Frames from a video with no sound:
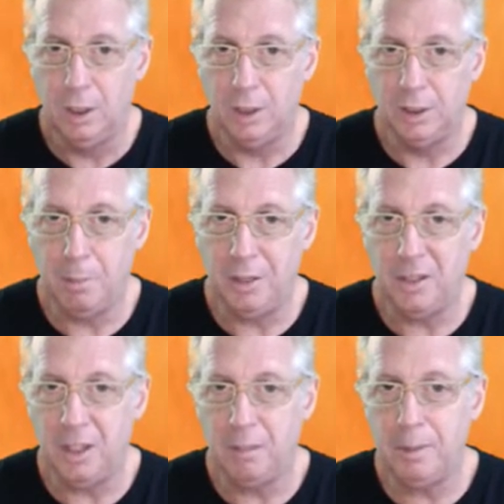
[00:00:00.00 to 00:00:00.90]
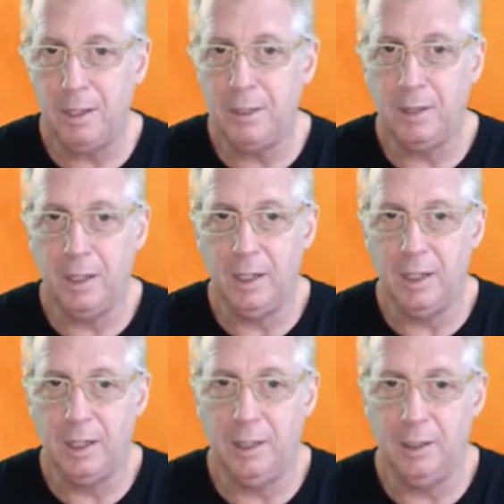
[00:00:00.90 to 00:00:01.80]
the main thing being
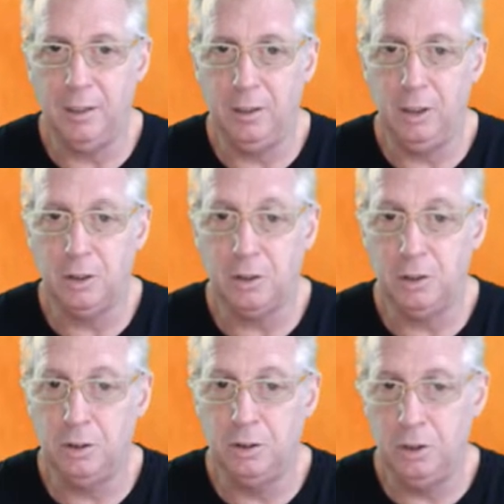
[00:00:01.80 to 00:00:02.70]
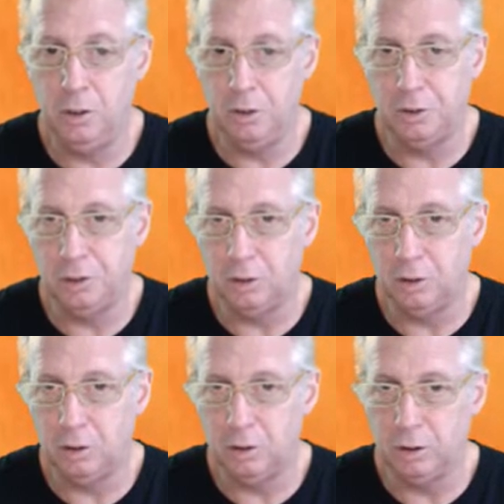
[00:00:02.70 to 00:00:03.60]
not to lose
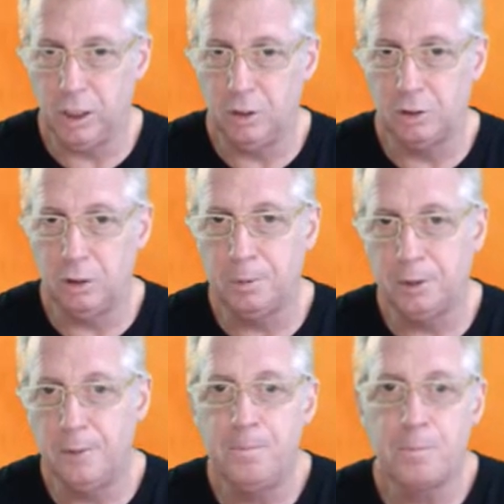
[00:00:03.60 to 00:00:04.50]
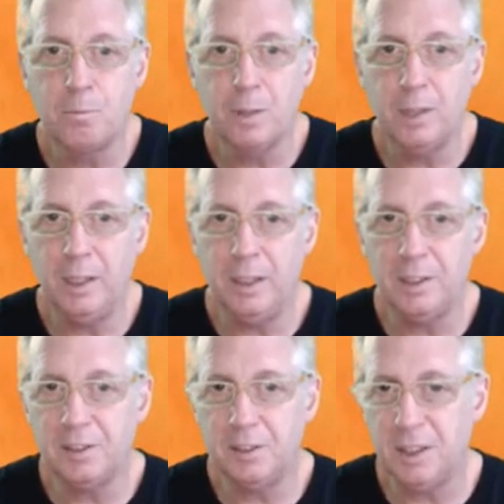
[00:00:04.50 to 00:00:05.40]
your ground troops.
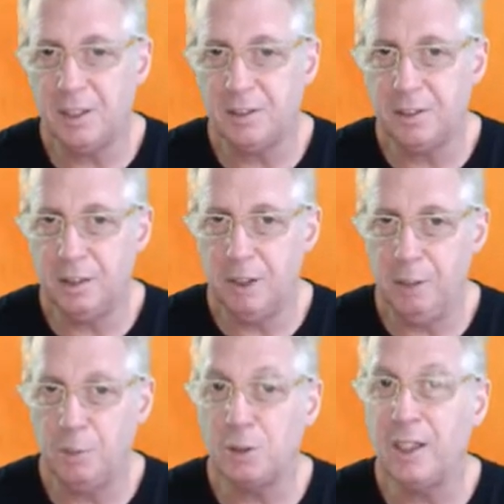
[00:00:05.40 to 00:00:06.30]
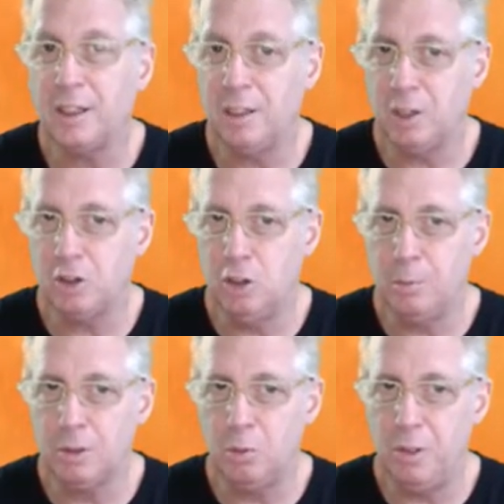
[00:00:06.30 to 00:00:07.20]
Let's just protect our
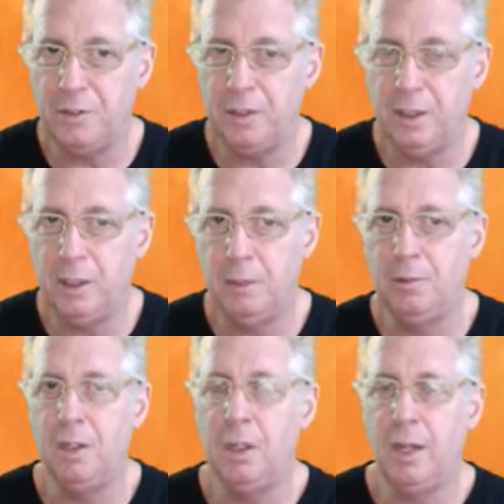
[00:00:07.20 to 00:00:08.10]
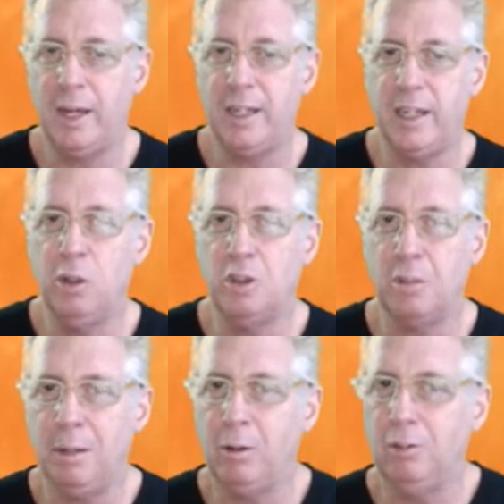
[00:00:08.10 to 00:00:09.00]
troops with a huge, a
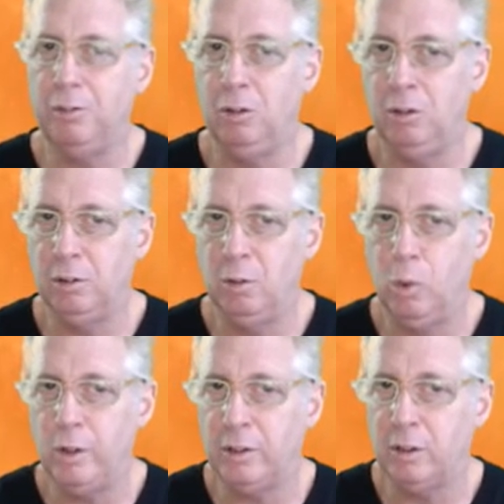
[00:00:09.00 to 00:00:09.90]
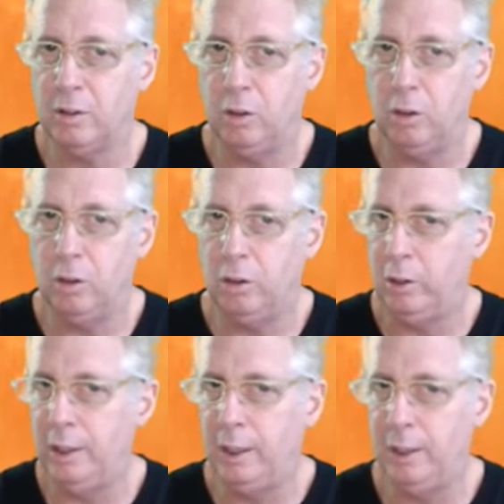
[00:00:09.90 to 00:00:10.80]
powerful warrior
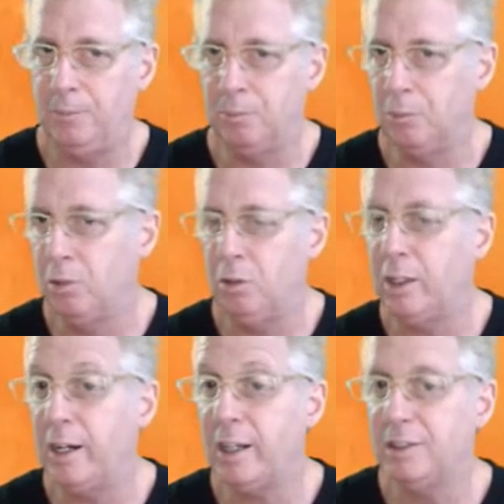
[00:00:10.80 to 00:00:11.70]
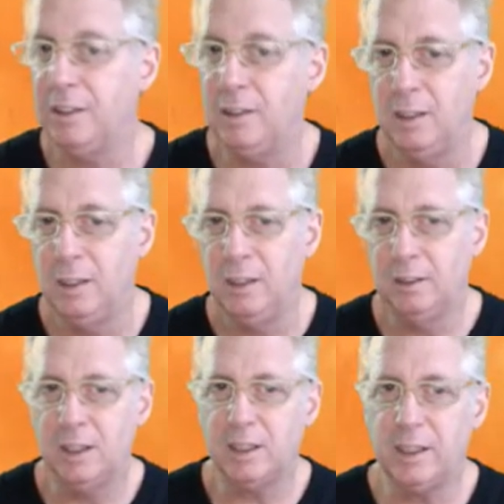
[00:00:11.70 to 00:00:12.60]
or character
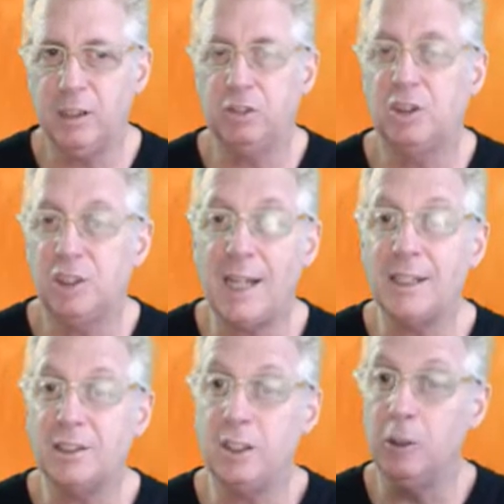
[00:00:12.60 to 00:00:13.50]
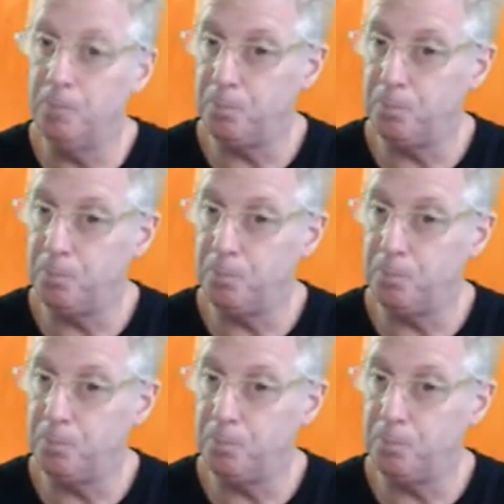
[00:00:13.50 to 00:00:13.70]
that kind of tanks you